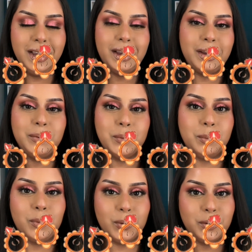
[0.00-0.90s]
I
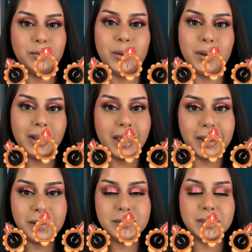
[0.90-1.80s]
hope all of your
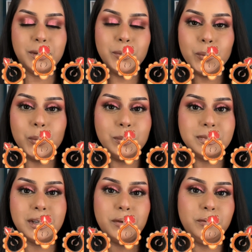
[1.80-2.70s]
lives and
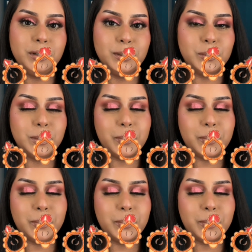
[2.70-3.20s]
homes are filled with